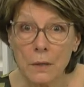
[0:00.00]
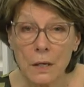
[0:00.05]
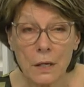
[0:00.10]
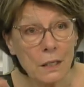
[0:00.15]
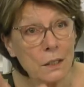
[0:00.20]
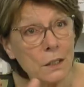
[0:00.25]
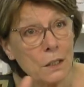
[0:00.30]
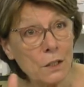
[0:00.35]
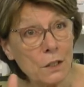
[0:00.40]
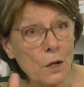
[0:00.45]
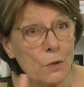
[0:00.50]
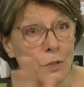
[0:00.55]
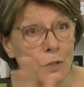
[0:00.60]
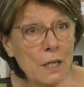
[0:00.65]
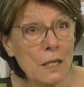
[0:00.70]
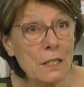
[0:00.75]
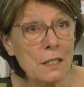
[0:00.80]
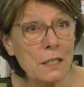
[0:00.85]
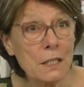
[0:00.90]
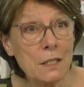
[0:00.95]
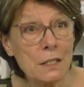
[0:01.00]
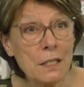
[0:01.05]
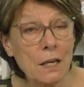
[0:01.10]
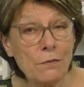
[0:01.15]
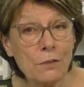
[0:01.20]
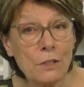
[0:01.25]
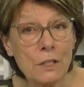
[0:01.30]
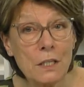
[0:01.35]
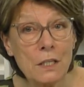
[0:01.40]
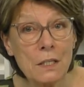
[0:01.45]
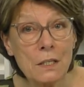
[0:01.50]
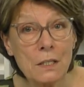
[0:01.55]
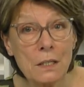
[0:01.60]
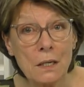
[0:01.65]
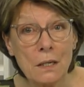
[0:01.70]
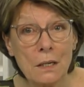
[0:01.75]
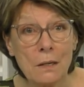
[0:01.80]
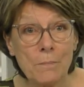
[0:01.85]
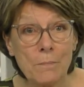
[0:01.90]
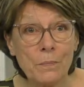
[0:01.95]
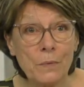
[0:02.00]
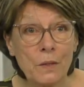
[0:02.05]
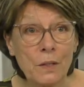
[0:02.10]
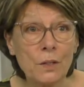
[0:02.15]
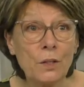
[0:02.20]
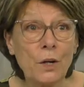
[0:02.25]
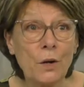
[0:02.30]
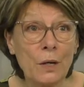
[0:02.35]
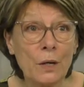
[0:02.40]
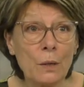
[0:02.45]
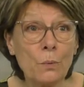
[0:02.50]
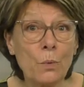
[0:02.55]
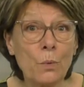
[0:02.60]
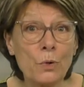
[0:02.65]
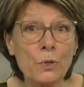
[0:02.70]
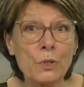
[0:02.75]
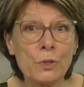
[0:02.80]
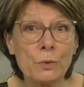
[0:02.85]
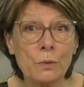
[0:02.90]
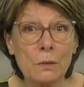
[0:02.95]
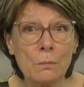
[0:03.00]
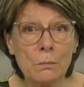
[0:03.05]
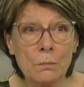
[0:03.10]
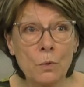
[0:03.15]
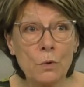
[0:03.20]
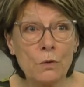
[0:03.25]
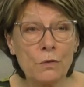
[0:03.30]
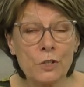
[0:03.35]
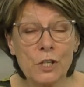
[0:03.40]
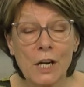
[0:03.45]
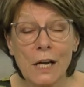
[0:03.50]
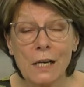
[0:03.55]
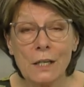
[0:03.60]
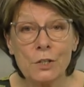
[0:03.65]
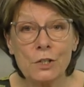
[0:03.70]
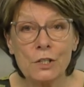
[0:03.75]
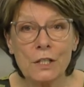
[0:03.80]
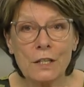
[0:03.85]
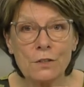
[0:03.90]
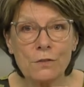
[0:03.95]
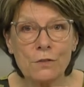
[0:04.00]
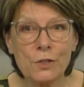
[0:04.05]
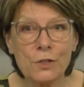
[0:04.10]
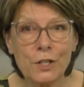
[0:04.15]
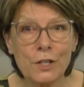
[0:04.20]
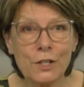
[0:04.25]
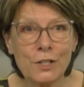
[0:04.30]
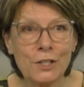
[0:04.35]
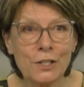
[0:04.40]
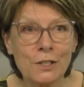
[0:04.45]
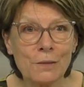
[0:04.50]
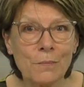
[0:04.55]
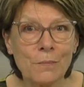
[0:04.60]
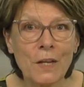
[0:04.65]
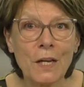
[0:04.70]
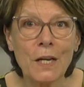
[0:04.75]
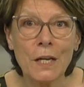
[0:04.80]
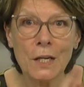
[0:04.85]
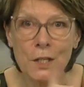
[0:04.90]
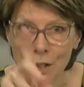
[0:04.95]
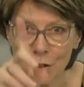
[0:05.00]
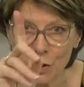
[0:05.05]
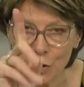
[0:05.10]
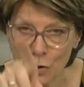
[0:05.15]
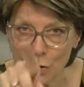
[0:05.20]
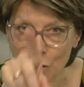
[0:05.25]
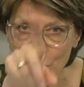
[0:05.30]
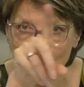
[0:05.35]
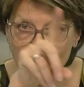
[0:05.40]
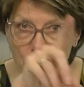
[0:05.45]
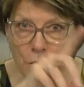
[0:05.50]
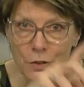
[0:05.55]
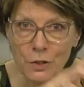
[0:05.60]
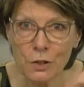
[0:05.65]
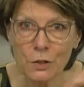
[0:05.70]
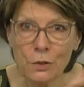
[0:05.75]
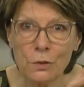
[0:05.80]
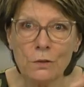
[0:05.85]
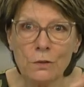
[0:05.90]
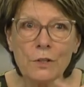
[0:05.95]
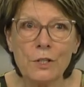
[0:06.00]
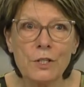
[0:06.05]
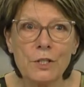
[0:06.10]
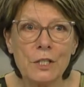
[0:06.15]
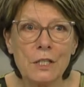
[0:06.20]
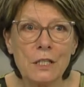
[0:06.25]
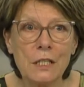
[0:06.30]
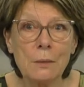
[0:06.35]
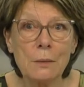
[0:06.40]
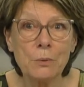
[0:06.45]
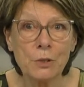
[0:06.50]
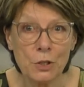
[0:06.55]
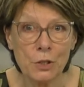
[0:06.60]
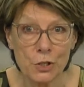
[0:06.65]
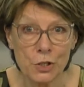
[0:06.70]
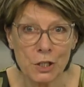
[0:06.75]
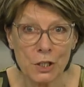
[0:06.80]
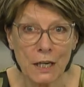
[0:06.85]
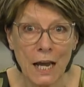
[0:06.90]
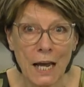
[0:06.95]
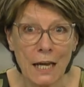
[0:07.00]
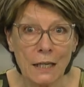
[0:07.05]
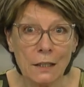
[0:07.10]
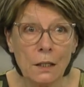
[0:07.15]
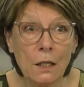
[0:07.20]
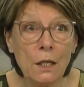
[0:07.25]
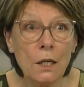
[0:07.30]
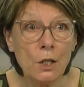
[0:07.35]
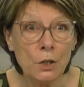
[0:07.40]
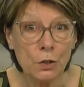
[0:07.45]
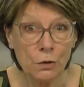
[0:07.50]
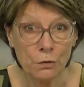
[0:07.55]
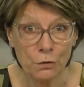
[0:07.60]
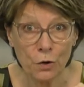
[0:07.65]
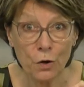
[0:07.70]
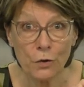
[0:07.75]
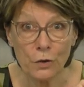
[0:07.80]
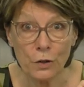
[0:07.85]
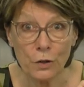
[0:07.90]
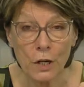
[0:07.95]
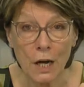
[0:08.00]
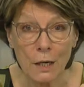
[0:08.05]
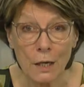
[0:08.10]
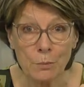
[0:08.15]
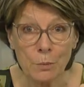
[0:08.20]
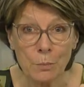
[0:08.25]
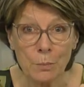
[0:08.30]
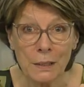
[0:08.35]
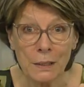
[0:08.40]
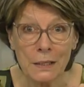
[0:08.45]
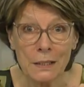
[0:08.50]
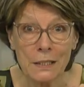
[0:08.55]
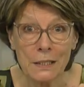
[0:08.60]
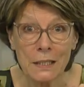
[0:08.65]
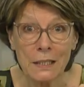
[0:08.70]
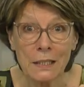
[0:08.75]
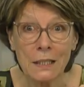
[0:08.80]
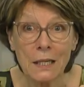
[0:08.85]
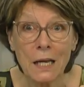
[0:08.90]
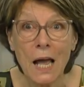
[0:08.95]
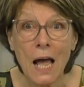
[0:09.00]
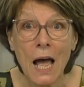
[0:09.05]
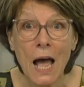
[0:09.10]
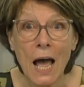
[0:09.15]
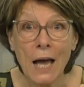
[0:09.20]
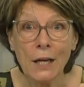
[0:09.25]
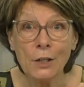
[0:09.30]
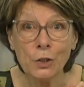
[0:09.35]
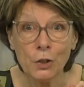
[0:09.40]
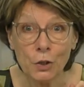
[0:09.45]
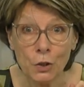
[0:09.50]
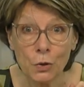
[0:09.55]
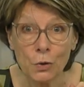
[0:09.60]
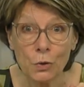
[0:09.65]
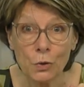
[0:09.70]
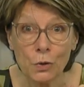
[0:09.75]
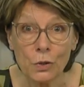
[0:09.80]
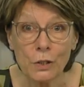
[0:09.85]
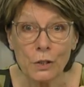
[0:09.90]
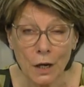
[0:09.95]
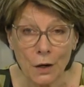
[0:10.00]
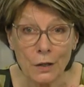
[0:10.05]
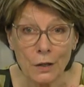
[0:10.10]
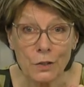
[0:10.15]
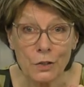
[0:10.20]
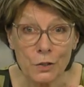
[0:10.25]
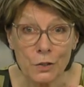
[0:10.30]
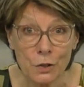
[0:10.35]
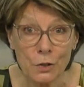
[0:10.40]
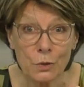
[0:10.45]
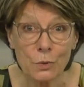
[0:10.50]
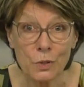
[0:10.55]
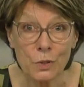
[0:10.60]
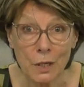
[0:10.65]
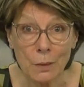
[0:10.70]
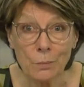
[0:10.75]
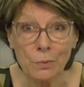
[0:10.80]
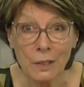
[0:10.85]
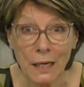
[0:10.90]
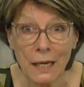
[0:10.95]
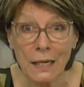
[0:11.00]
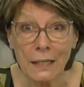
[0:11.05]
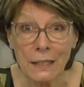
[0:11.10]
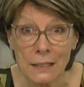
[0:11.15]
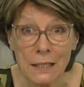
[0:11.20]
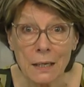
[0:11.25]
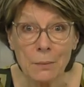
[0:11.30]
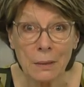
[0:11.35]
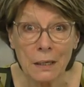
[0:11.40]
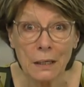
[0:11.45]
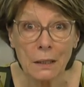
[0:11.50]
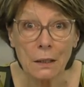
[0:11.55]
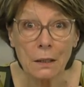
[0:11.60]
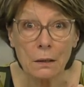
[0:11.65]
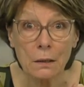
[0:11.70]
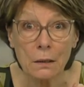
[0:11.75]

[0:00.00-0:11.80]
And in those days, in the 70s, you know, it was more of a challenge, that's for certain. He said, You're going to university because you can, you've got the capability, and you're going to do something academic.